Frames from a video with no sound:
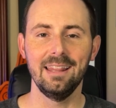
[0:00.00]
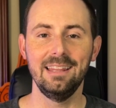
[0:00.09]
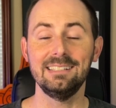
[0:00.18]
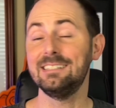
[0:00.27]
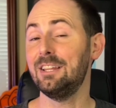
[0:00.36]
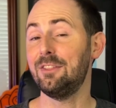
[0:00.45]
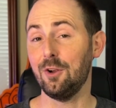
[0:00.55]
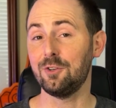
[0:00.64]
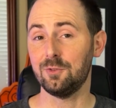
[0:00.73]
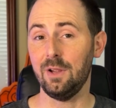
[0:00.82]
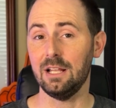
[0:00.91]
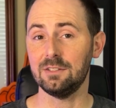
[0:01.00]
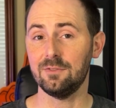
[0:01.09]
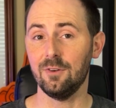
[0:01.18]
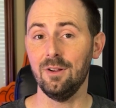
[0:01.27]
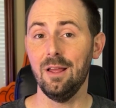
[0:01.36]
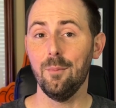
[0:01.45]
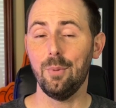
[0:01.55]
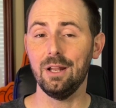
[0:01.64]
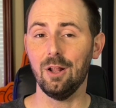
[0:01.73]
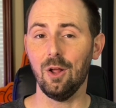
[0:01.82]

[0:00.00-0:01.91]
This is the third transfer, but it